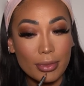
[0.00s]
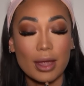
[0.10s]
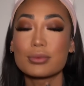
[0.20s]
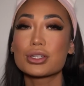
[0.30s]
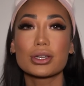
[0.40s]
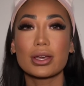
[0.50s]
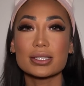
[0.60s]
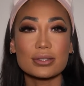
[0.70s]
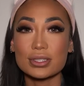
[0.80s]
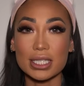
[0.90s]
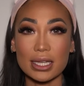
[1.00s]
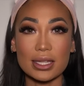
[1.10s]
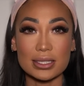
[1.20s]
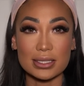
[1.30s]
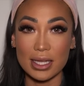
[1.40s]
I'm sure you guys have seen
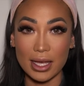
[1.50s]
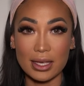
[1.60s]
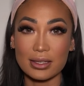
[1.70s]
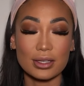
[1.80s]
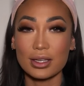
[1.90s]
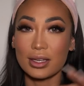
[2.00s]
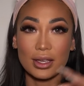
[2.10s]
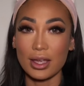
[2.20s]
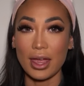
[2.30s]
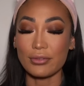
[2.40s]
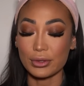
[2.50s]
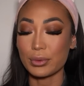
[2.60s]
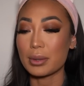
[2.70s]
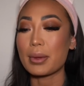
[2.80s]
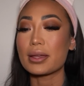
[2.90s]
this like
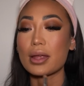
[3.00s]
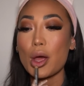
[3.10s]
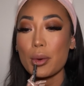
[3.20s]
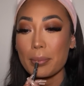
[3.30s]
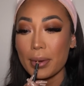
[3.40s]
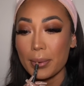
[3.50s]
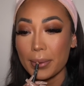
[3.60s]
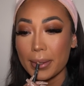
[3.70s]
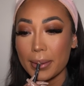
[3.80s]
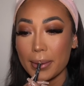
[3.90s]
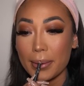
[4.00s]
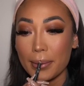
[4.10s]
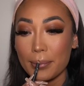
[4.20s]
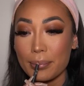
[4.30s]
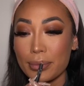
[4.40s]
everywhere by now, but we're gonna,
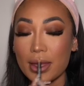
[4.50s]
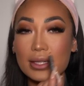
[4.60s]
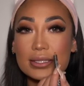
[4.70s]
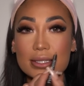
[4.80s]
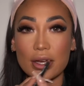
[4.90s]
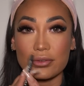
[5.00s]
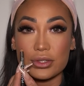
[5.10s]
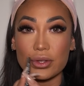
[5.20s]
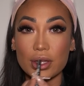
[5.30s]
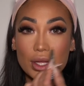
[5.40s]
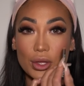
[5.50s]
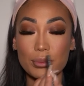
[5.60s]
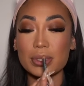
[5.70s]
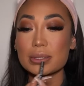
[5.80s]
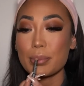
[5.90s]
instead of doing the
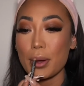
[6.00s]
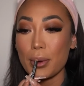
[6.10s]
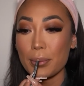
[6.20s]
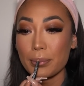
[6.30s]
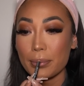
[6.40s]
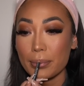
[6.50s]
Cupid's bow,